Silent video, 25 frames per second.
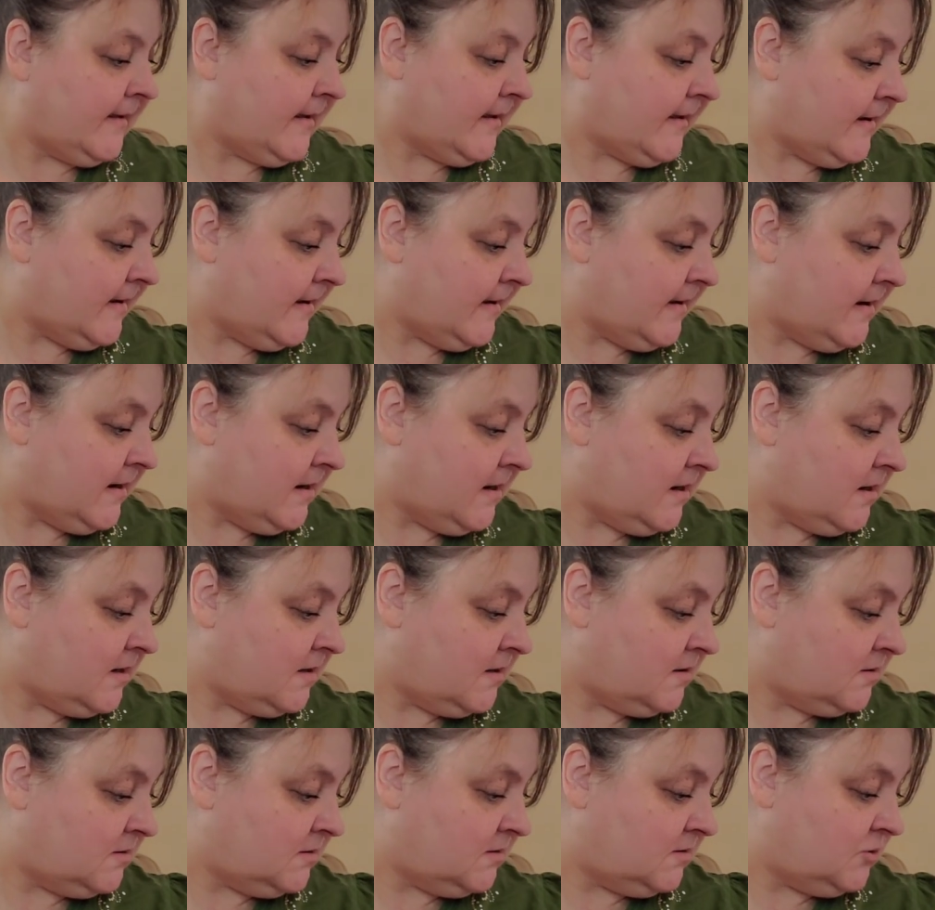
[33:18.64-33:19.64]

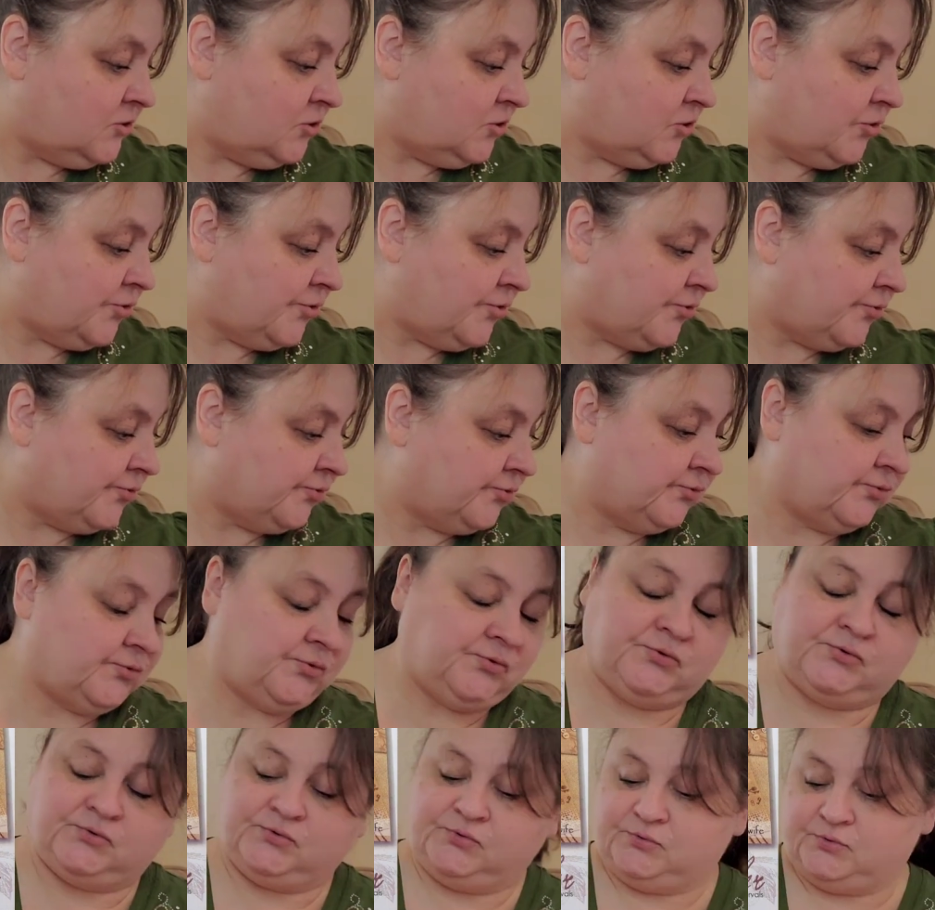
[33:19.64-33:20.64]
And
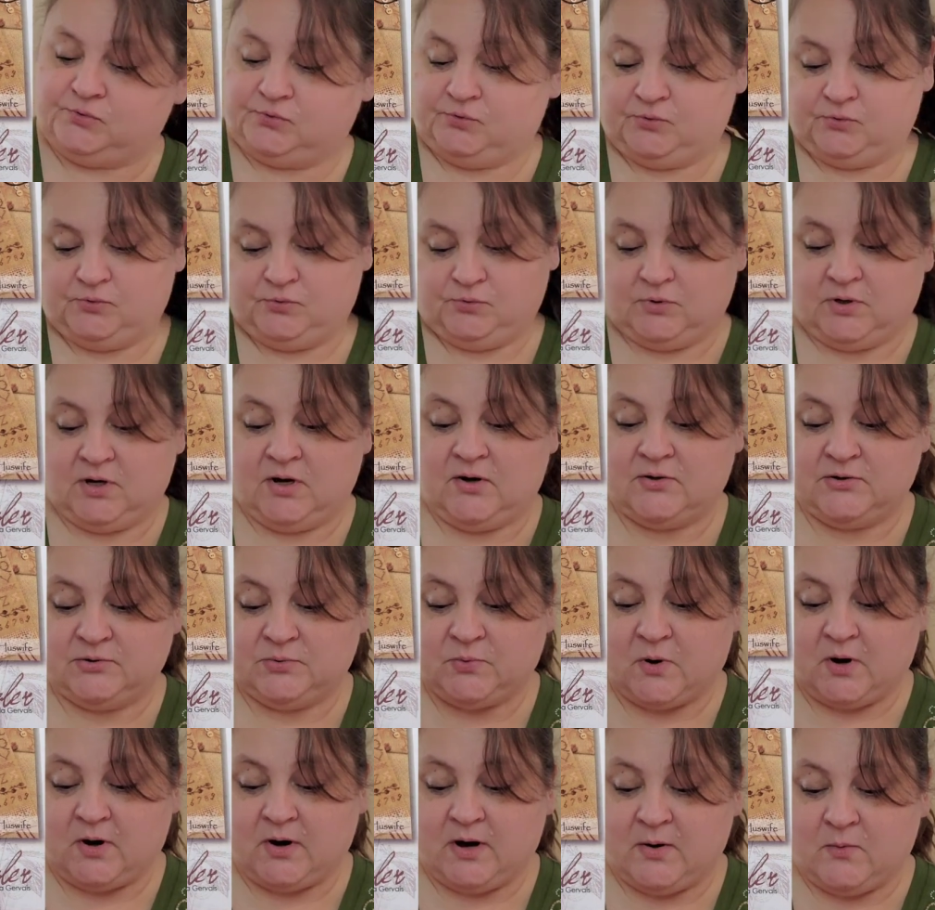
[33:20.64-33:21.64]

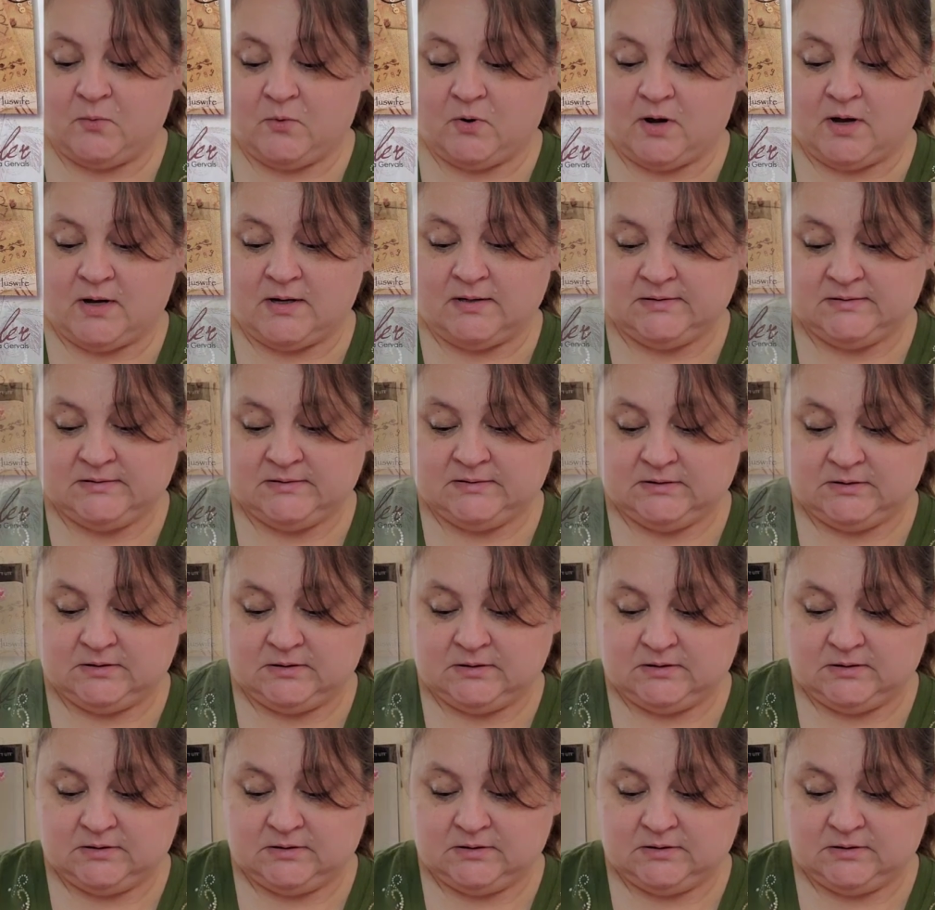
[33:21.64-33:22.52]
here's where it was.